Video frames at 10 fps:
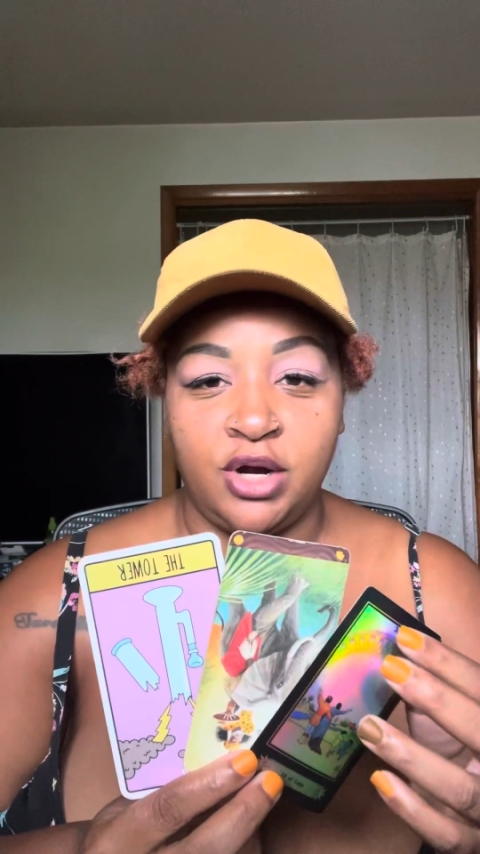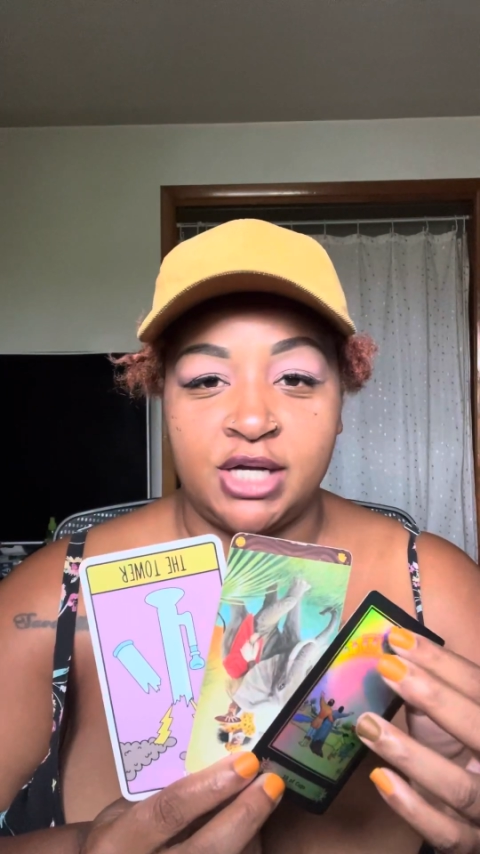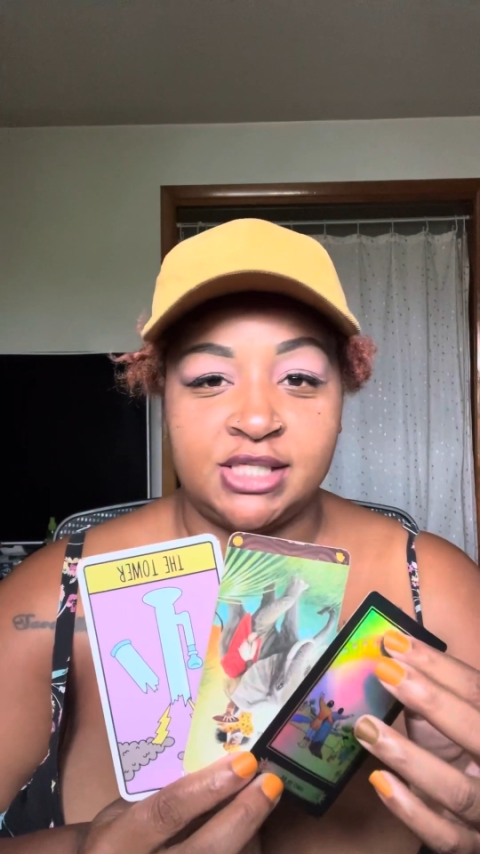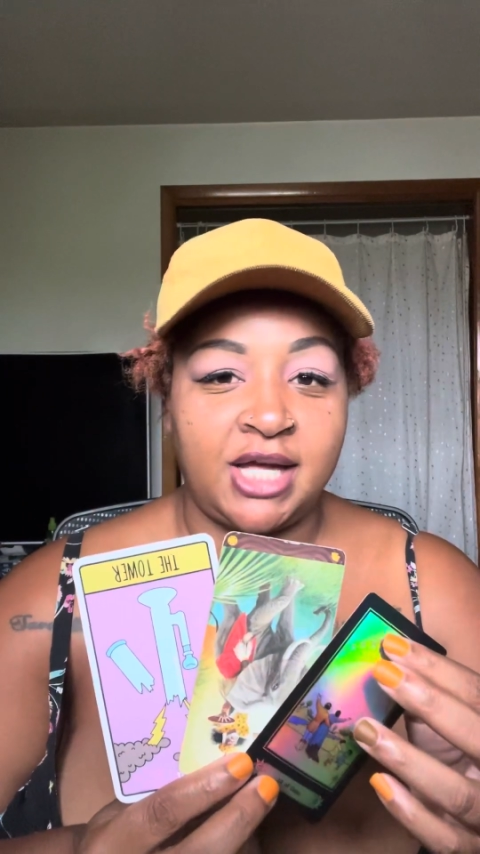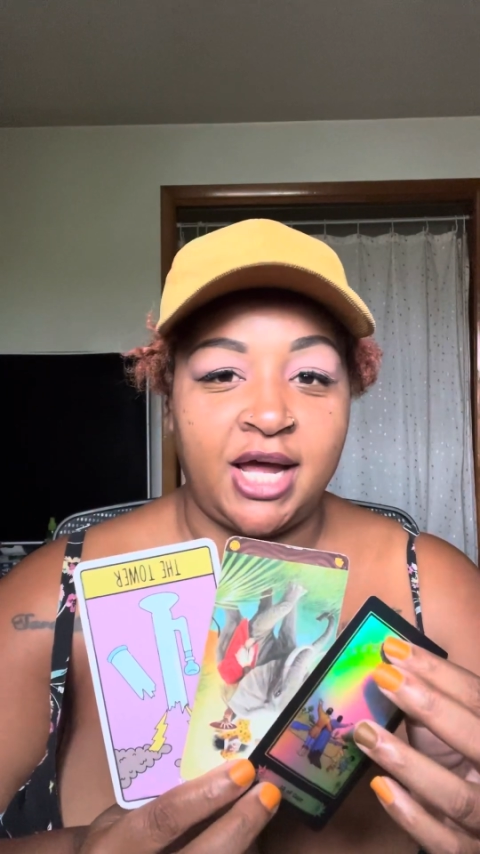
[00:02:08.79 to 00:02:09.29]

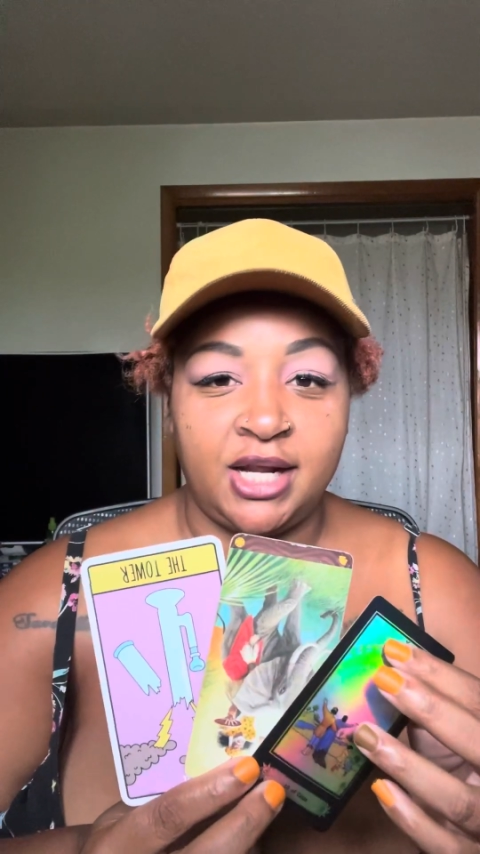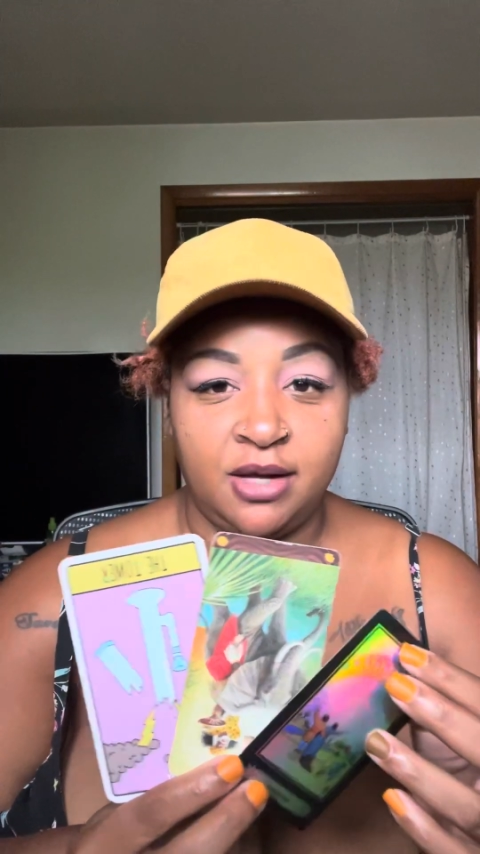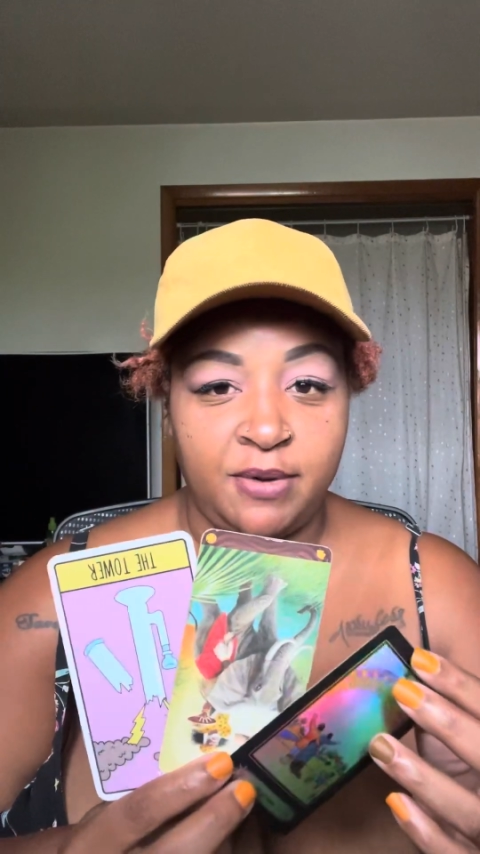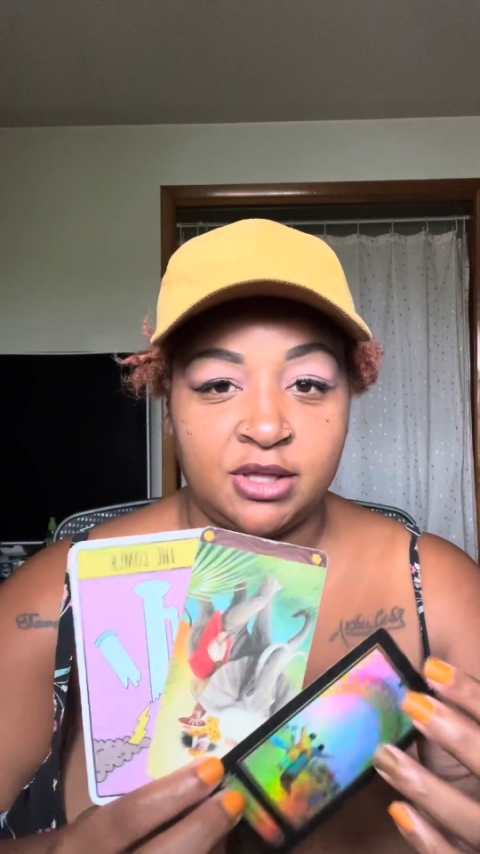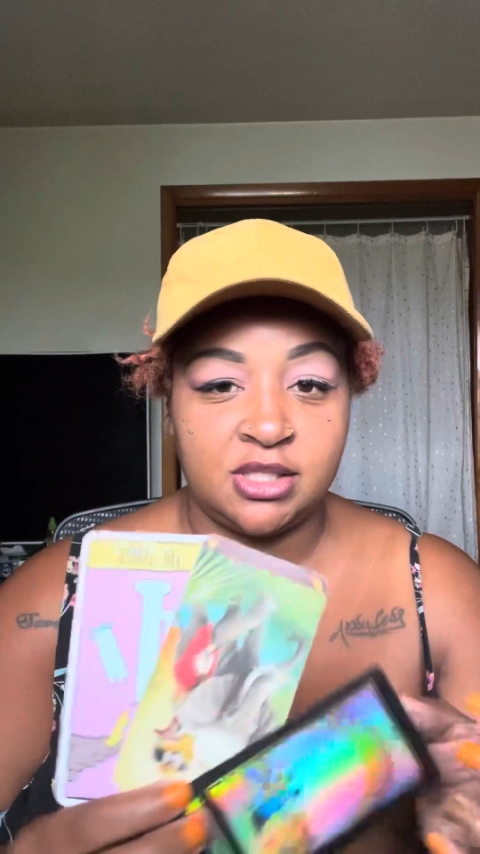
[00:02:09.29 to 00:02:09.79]
anxiety
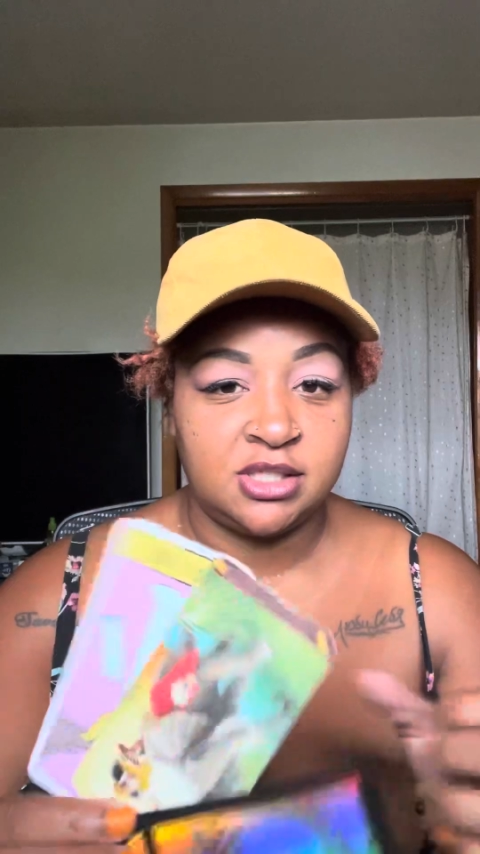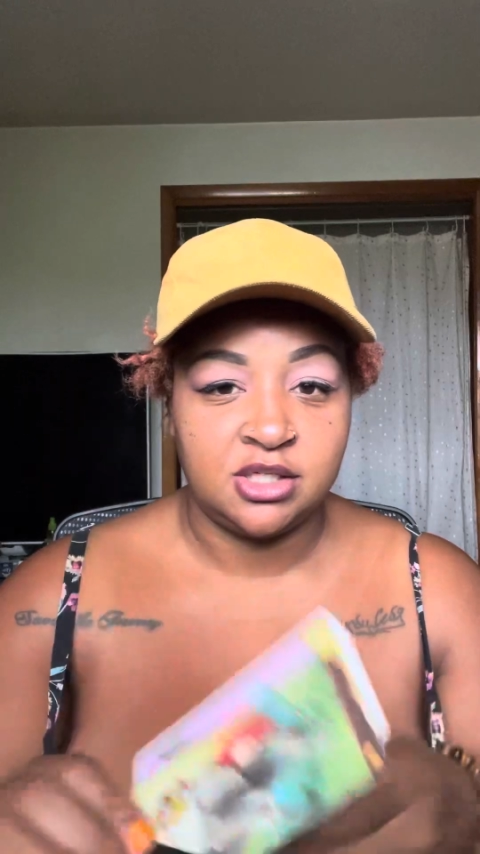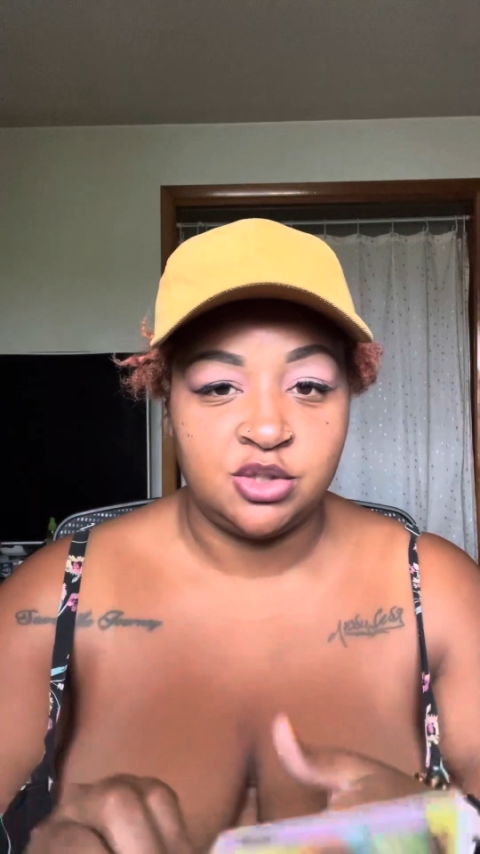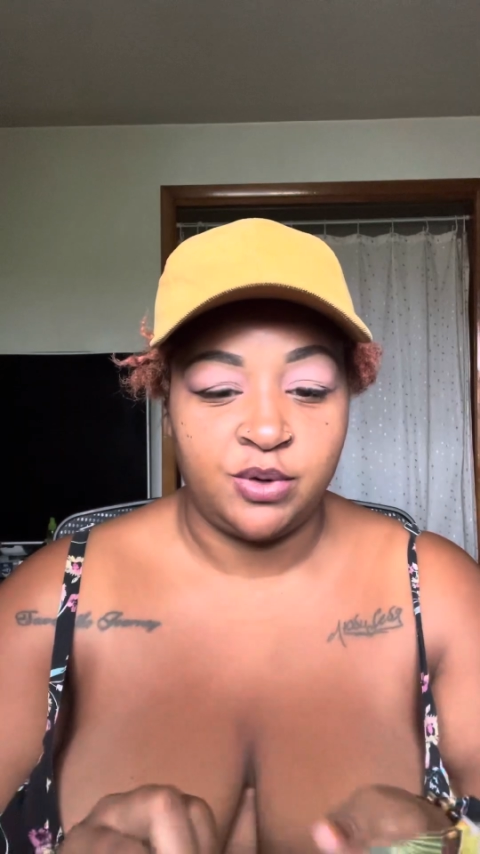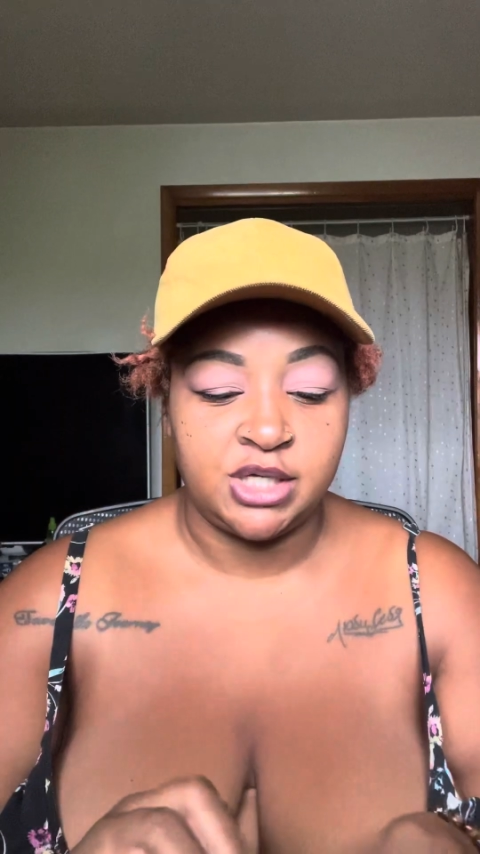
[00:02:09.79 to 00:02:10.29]
about the
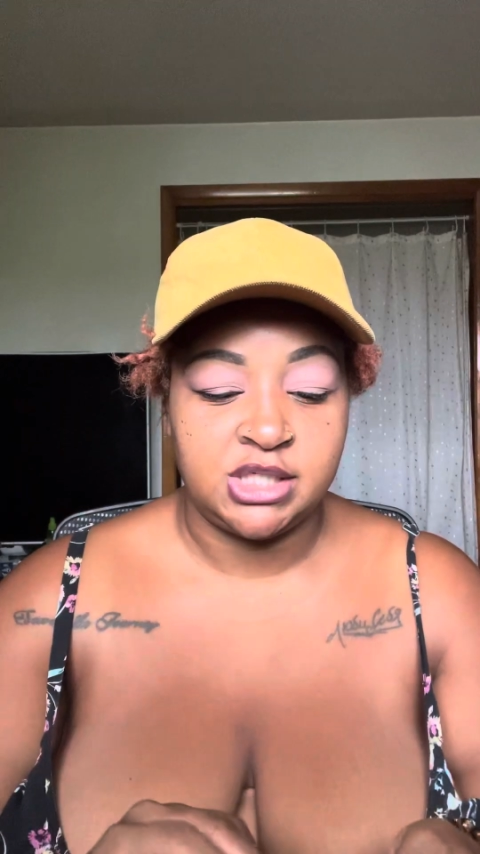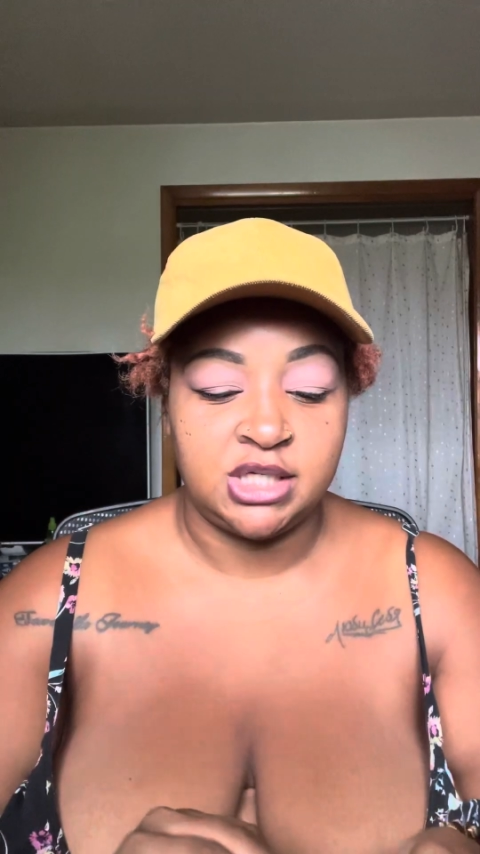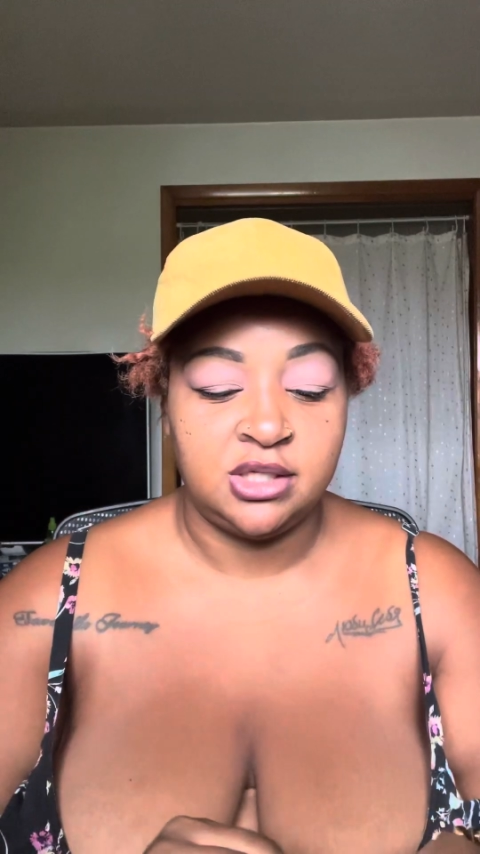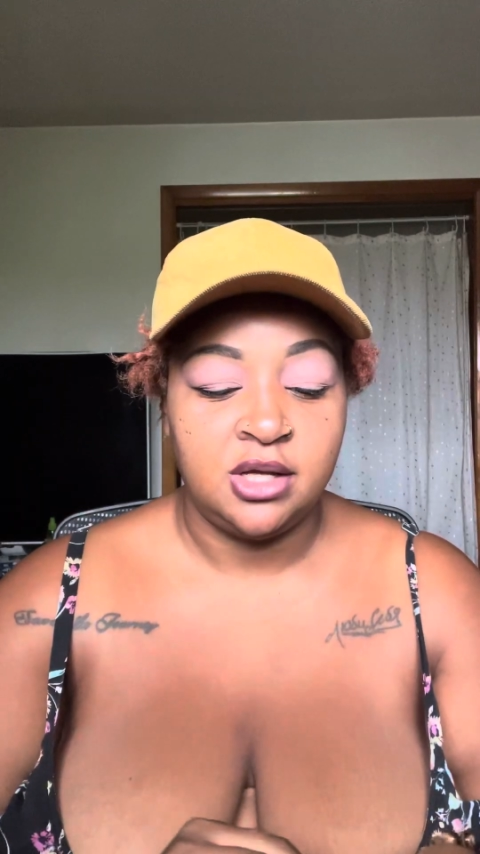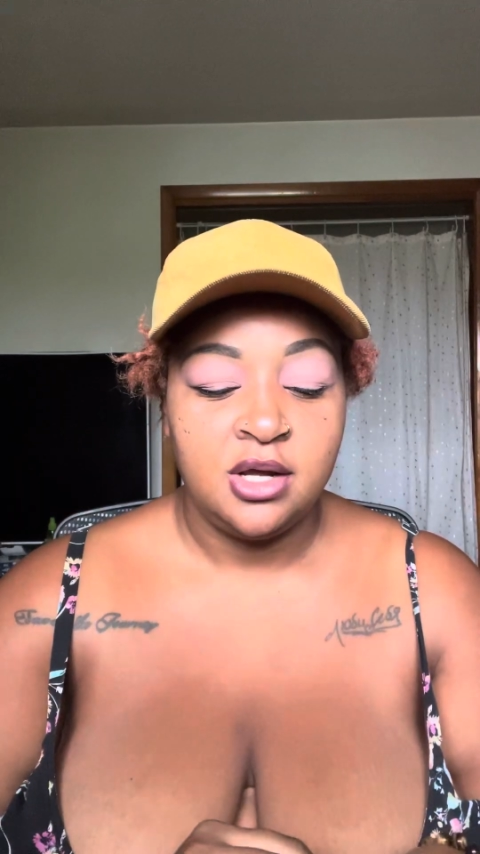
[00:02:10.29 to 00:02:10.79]

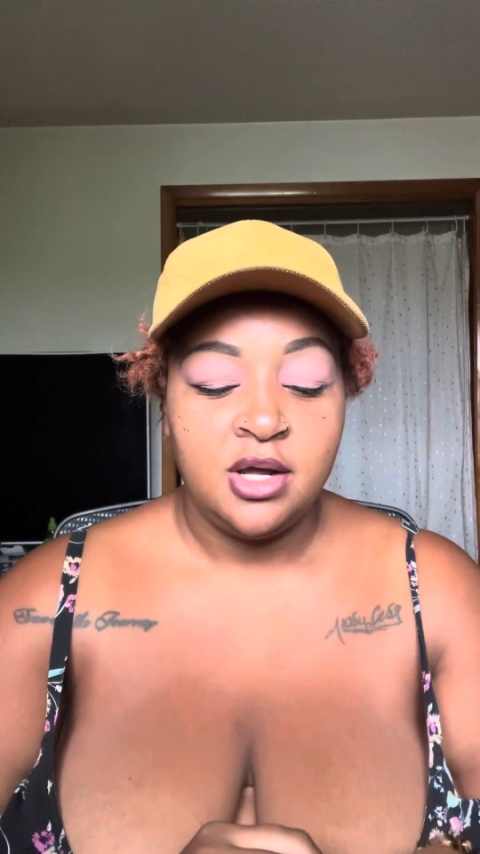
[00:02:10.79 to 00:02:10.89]
situation.